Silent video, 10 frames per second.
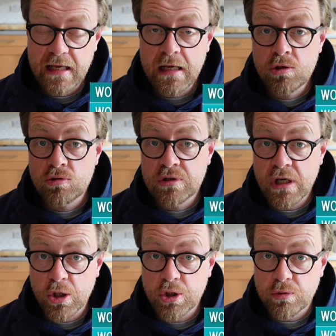
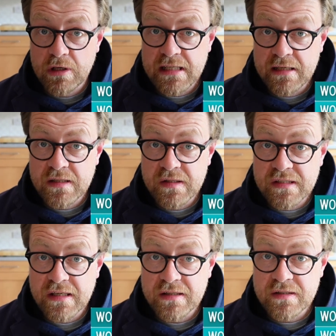introductory sentence
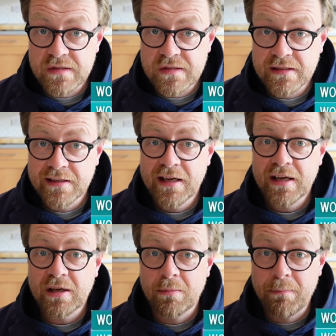starters,
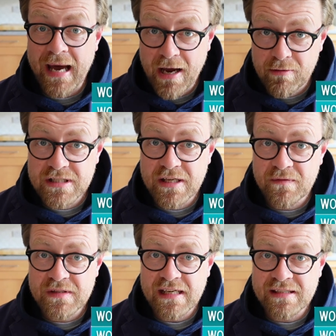
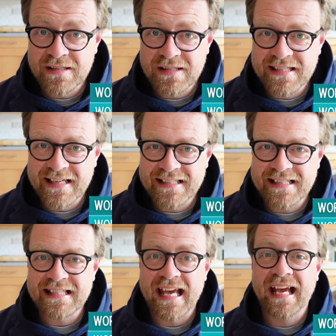comparative sentence
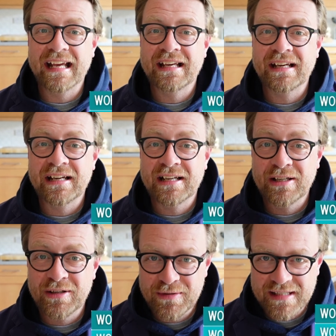starters, and
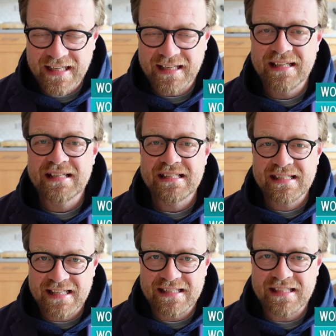concluding
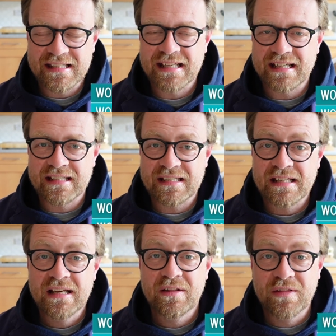sentence starters.
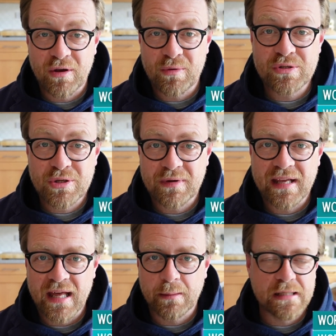Those
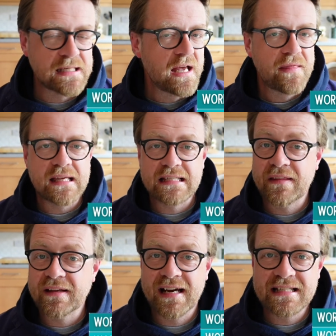three elements. There's
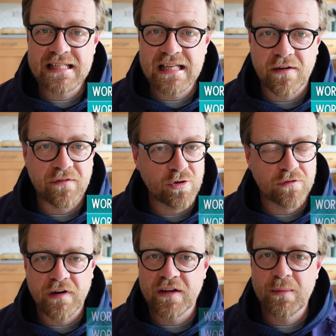other kinds of stuff and you'll
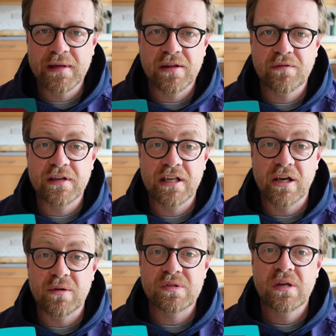find them in other
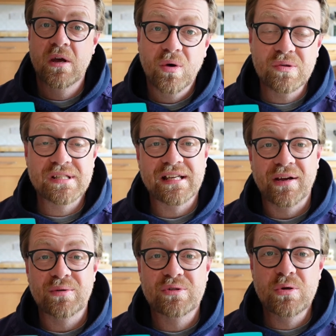videos.
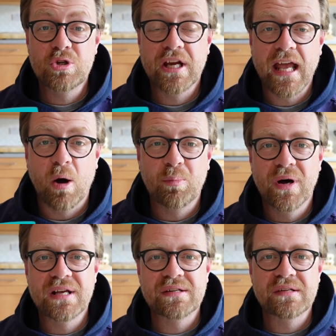Also, do check out
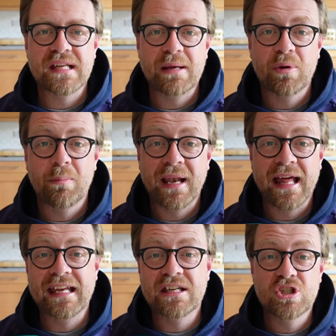
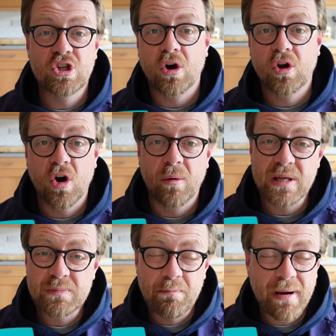personalstatementplanet.com.
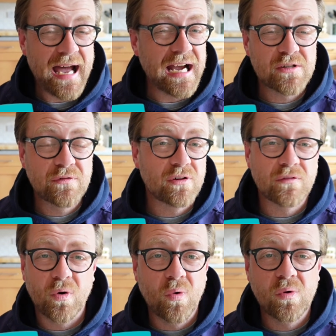It's packed full
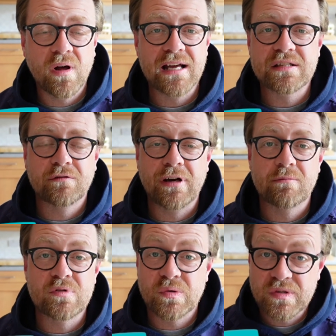of all kinds of great
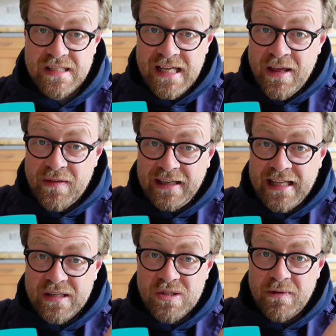resources. The
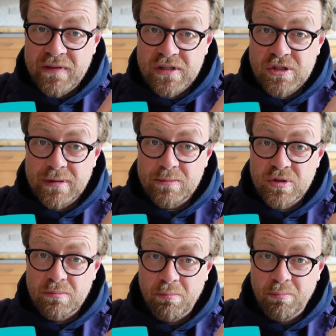links are in the
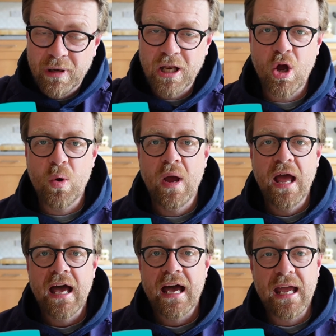description below.
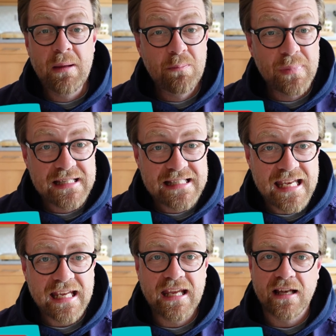In
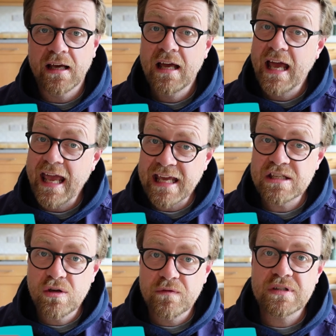particular, head
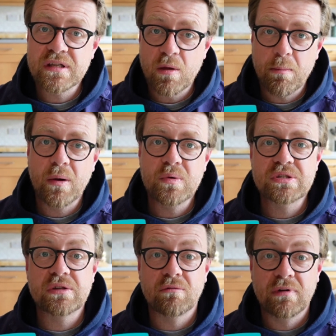over to the
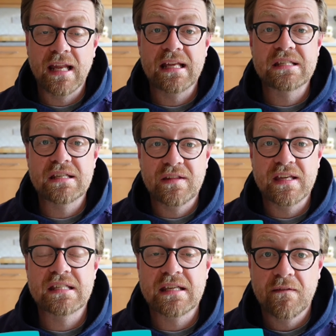post that relates to
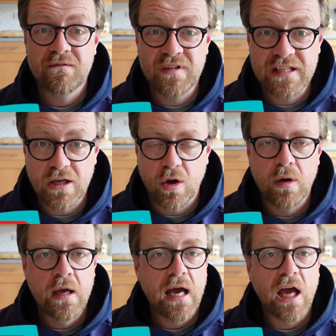this video
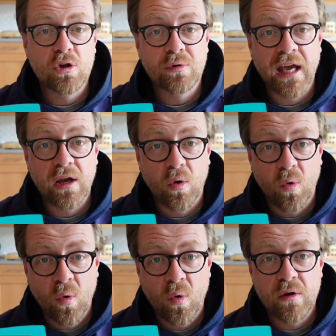and you'll get
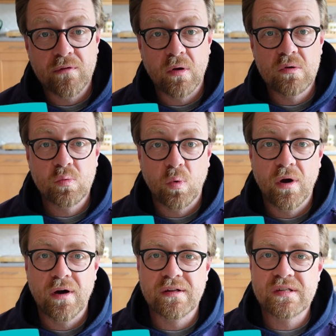all of those
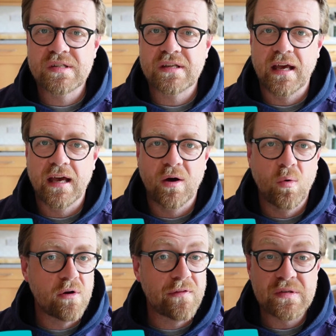words,
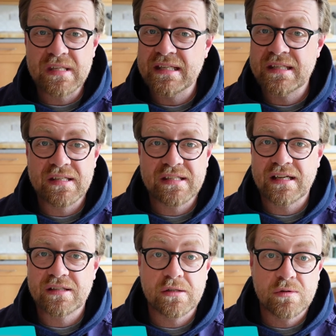all of those sentence
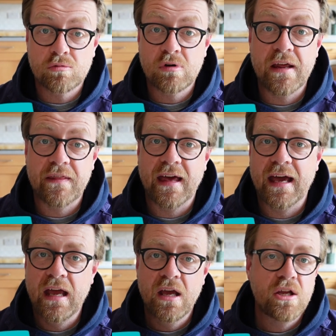starters right
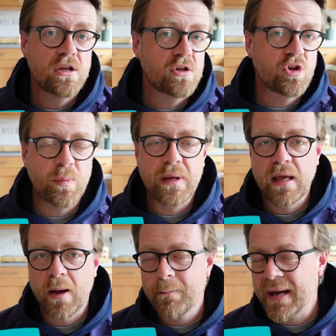there. You can
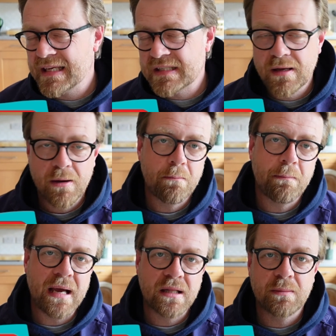copy and paste,
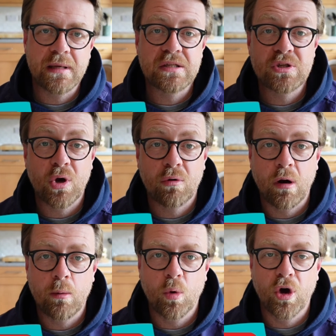bang them into your
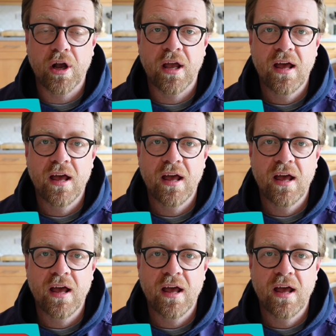own work,